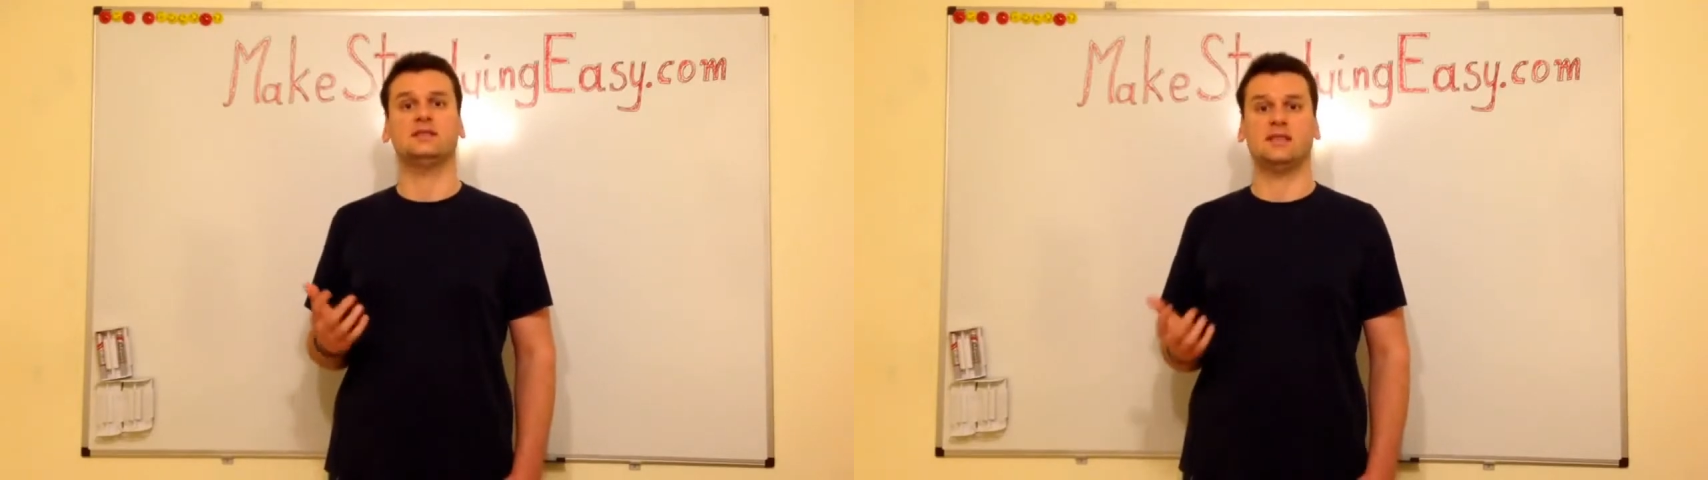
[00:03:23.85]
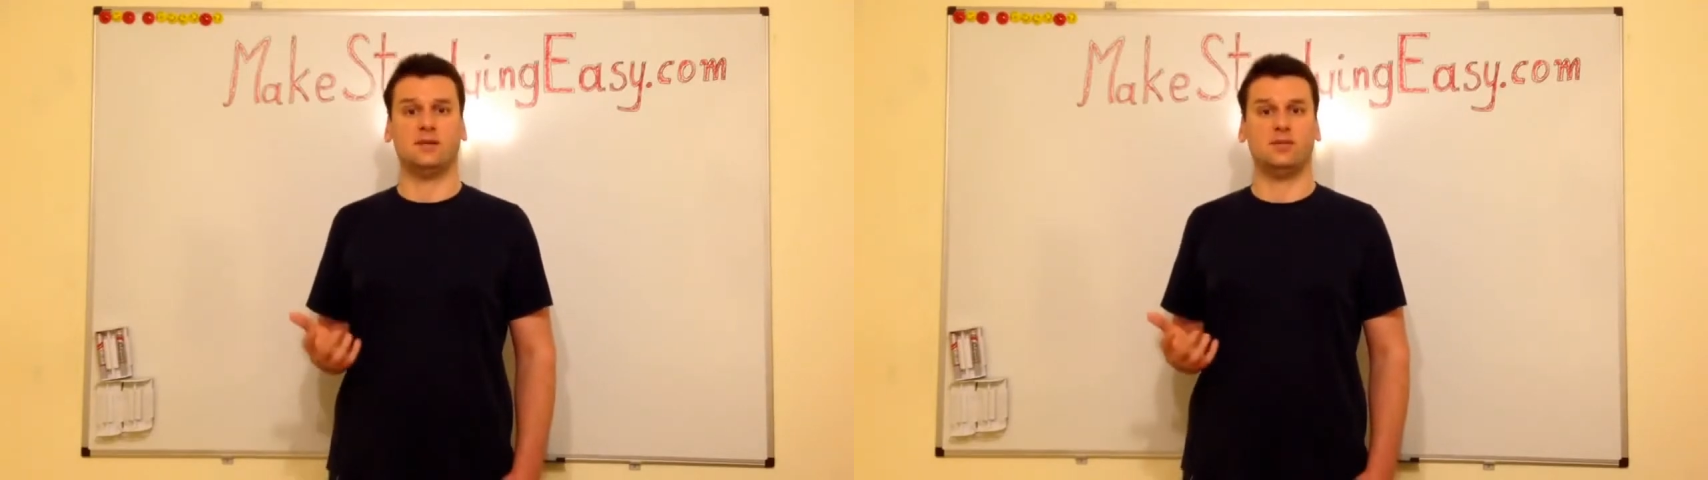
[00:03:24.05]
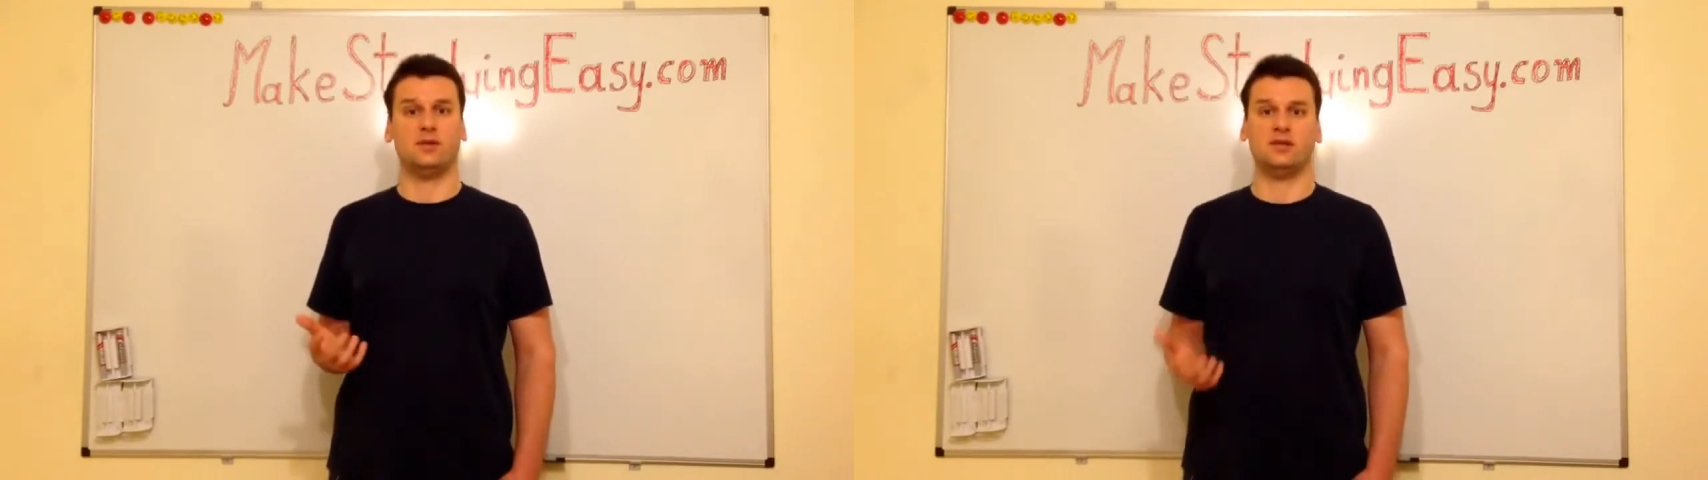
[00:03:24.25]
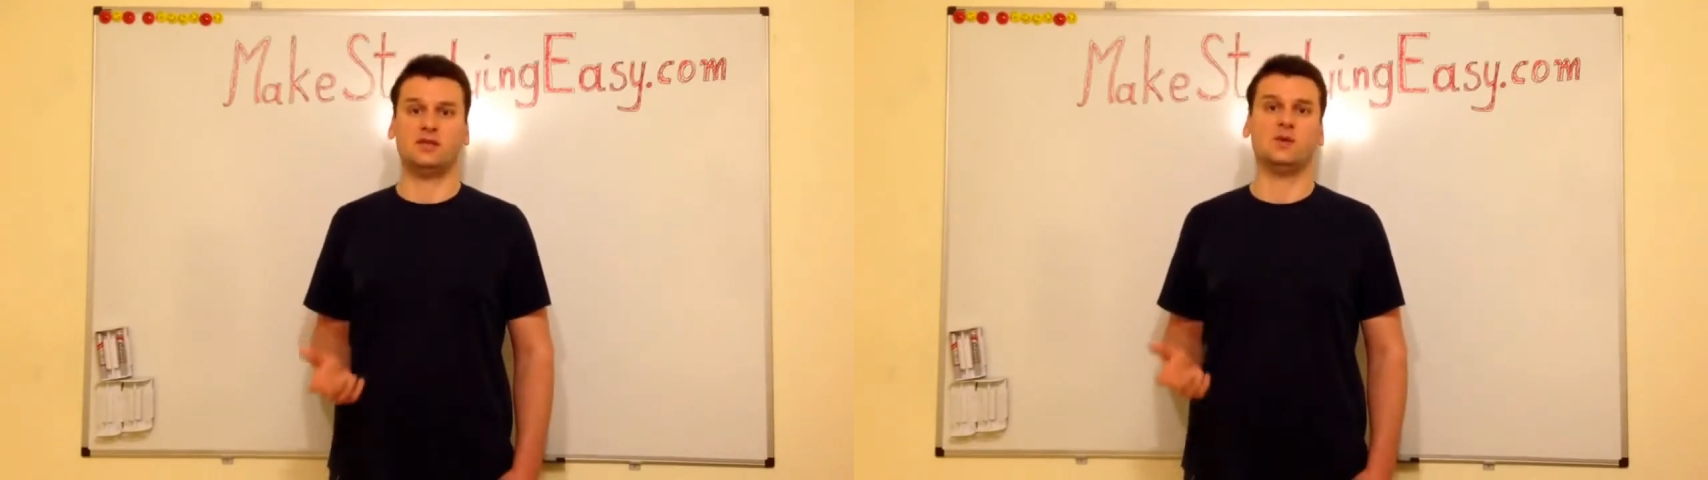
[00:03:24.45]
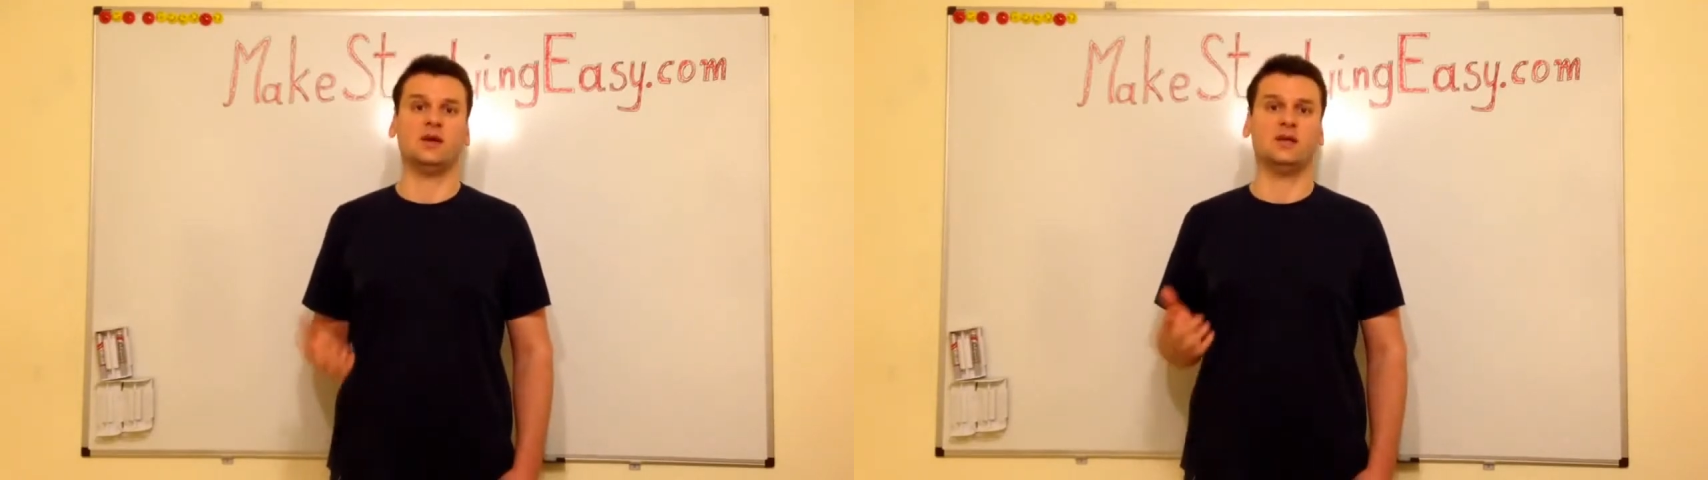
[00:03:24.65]
step is
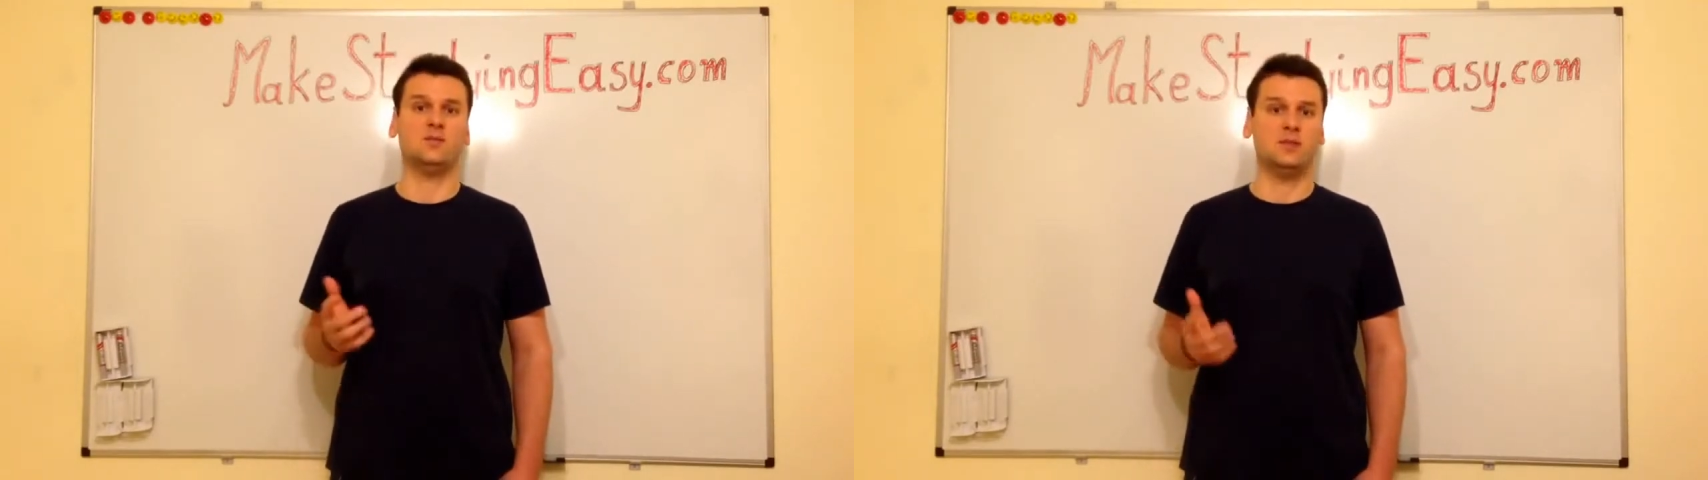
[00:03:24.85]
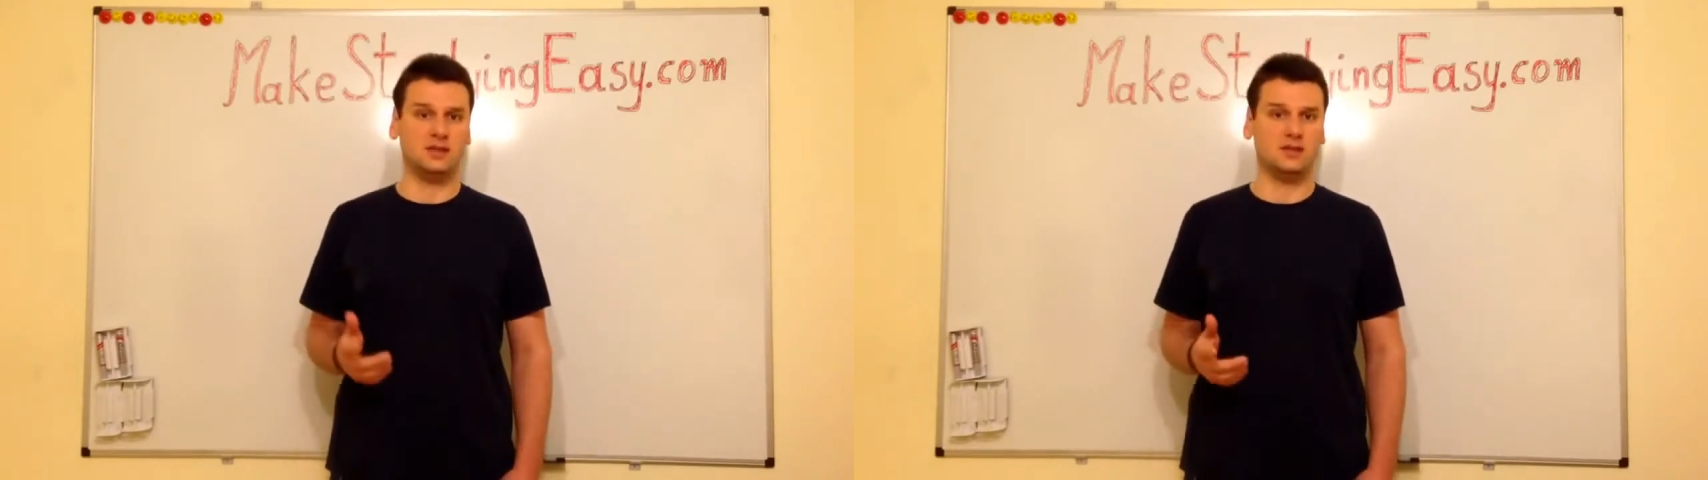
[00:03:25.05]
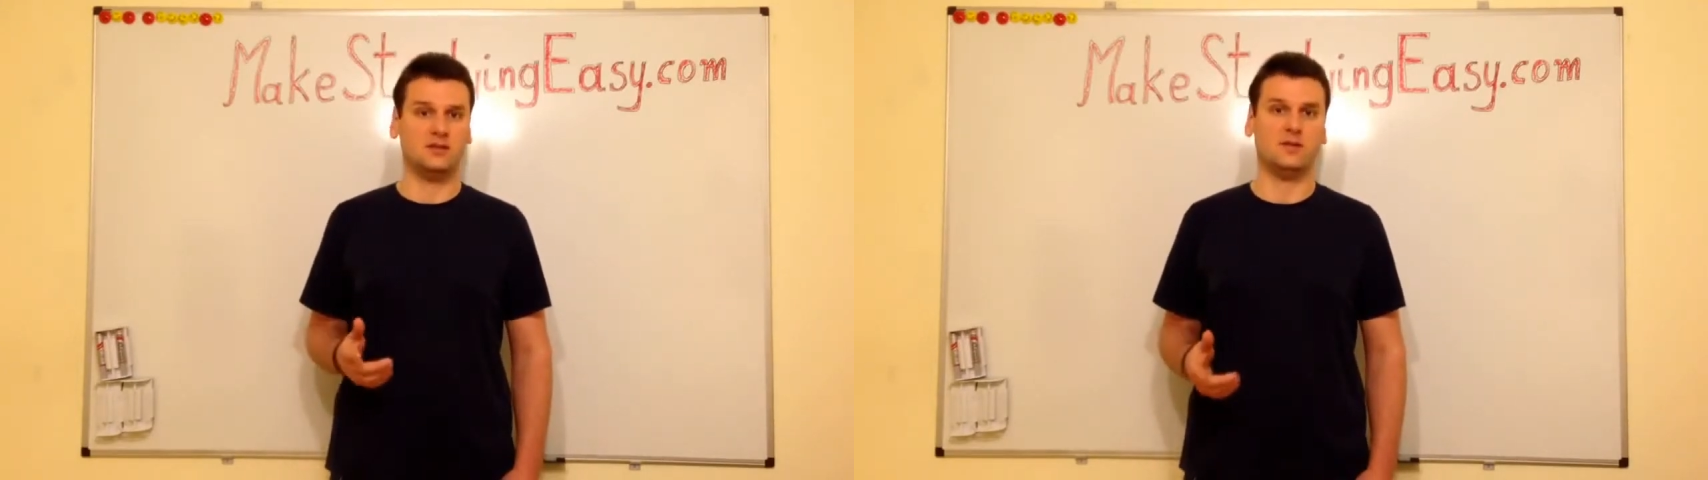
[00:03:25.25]
to admit